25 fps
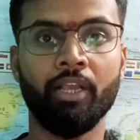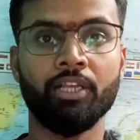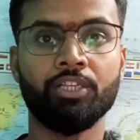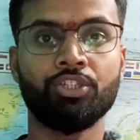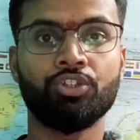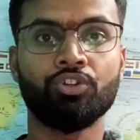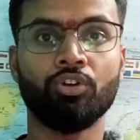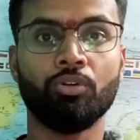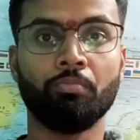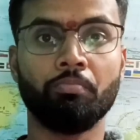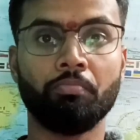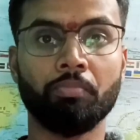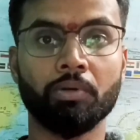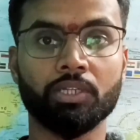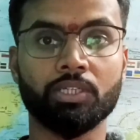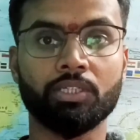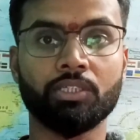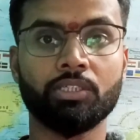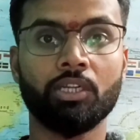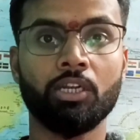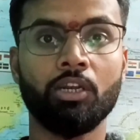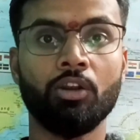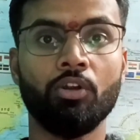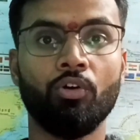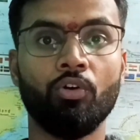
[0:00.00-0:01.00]
based on
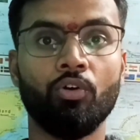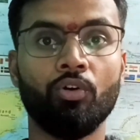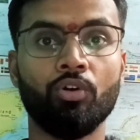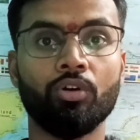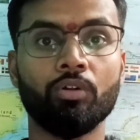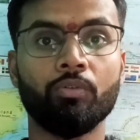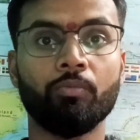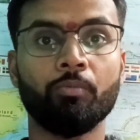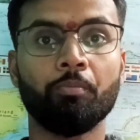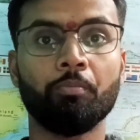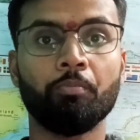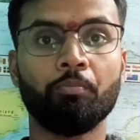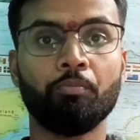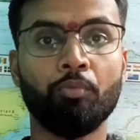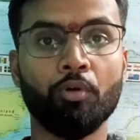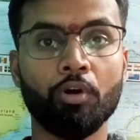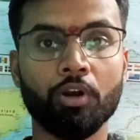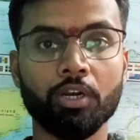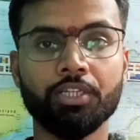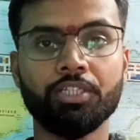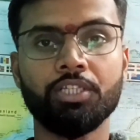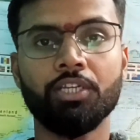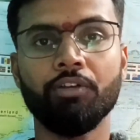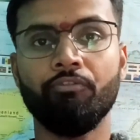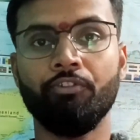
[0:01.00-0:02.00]
personal or
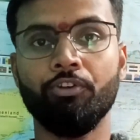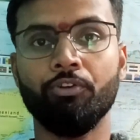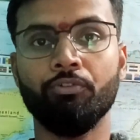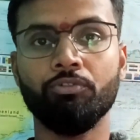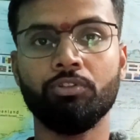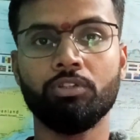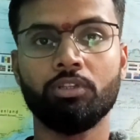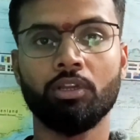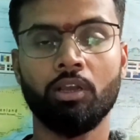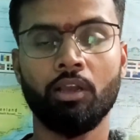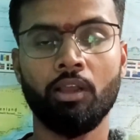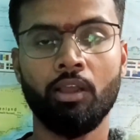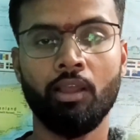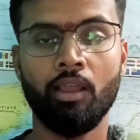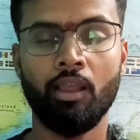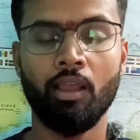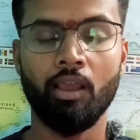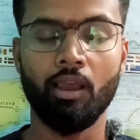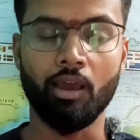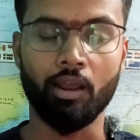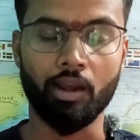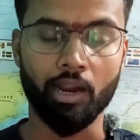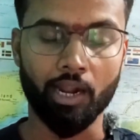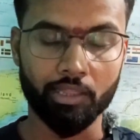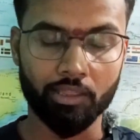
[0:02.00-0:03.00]
policy views
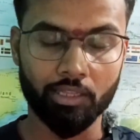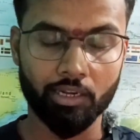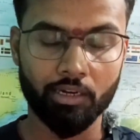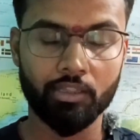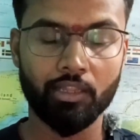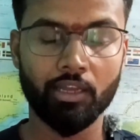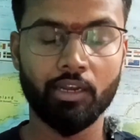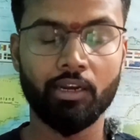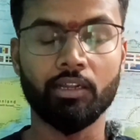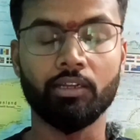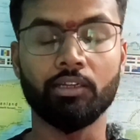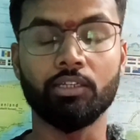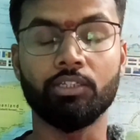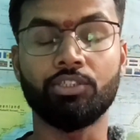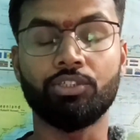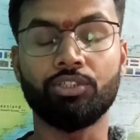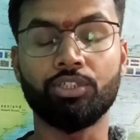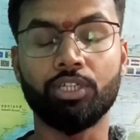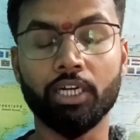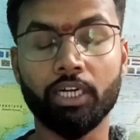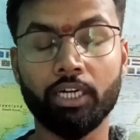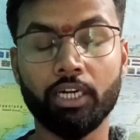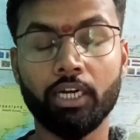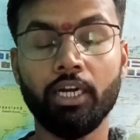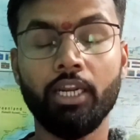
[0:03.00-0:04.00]
rather than
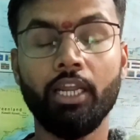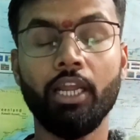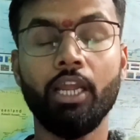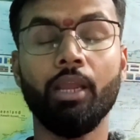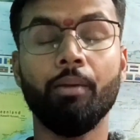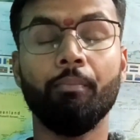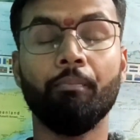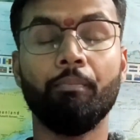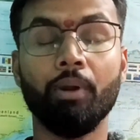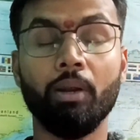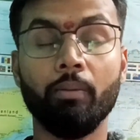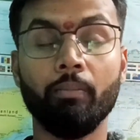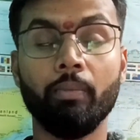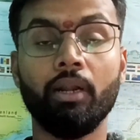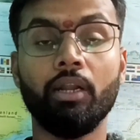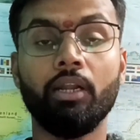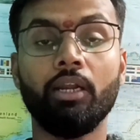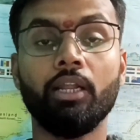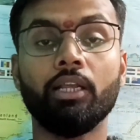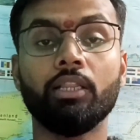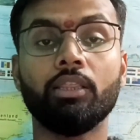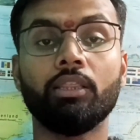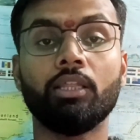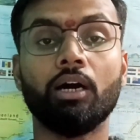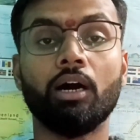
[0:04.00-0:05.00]
strictly
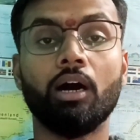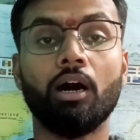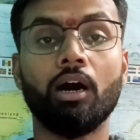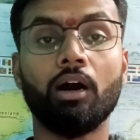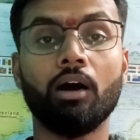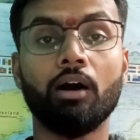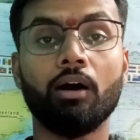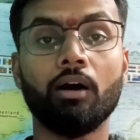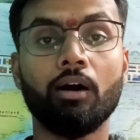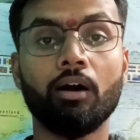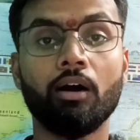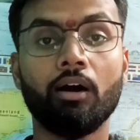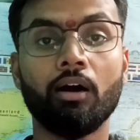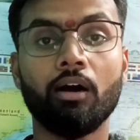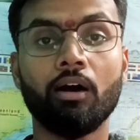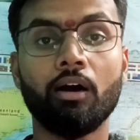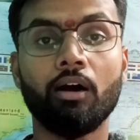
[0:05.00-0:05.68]
implementing the